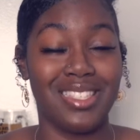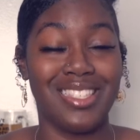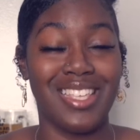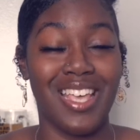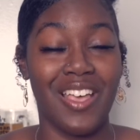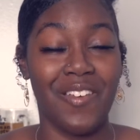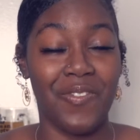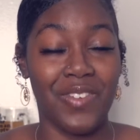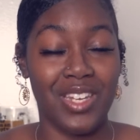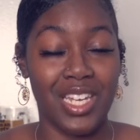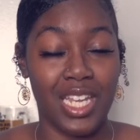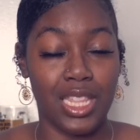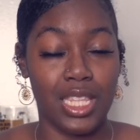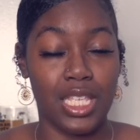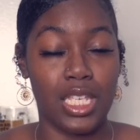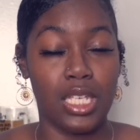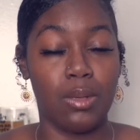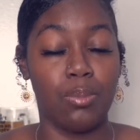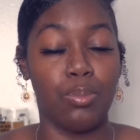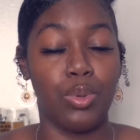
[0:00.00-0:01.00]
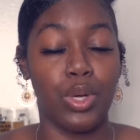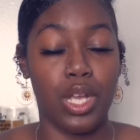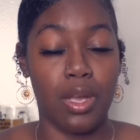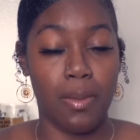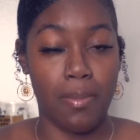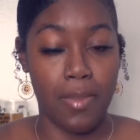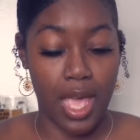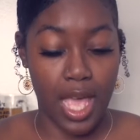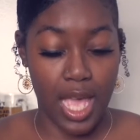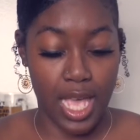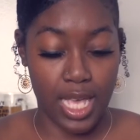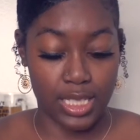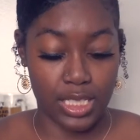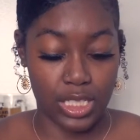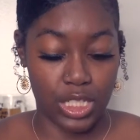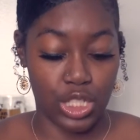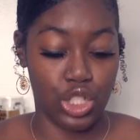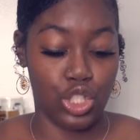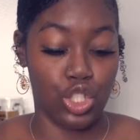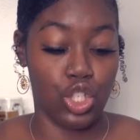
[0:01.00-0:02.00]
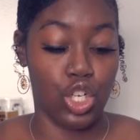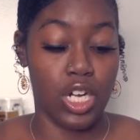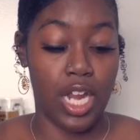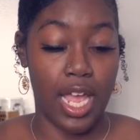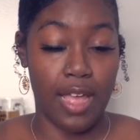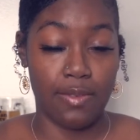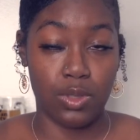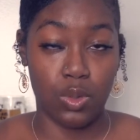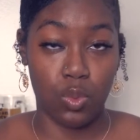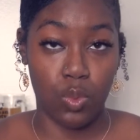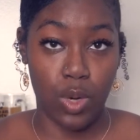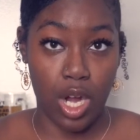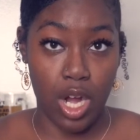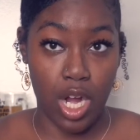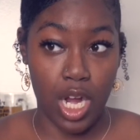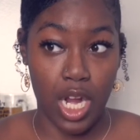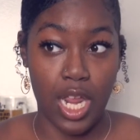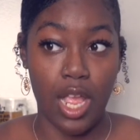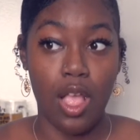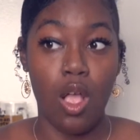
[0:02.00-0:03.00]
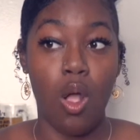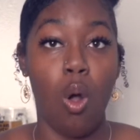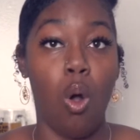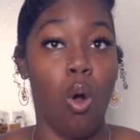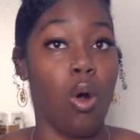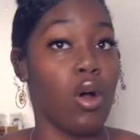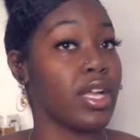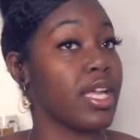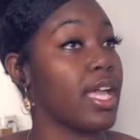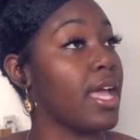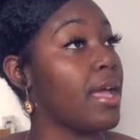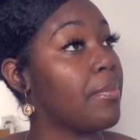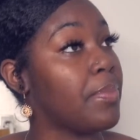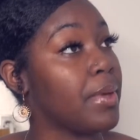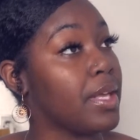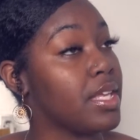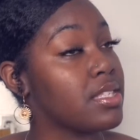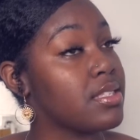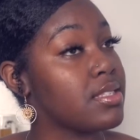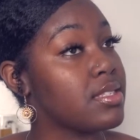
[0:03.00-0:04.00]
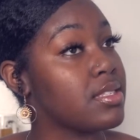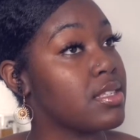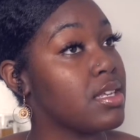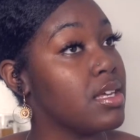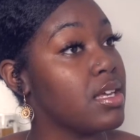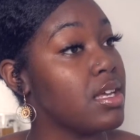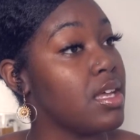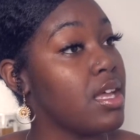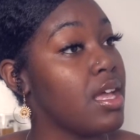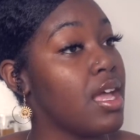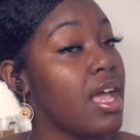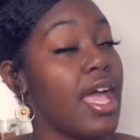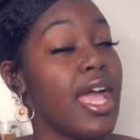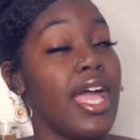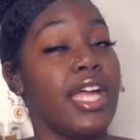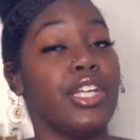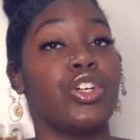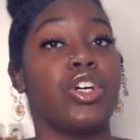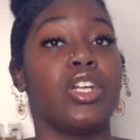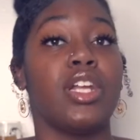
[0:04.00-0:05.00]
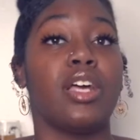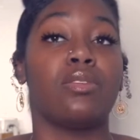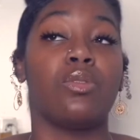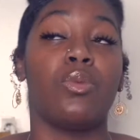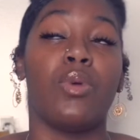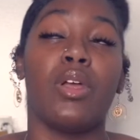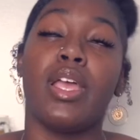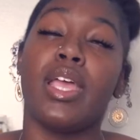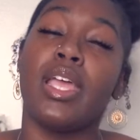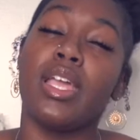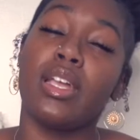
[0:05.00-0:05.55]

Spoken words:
definitely bring a mask because you're gonna have to wear it on campus and you're gonna have to wear it in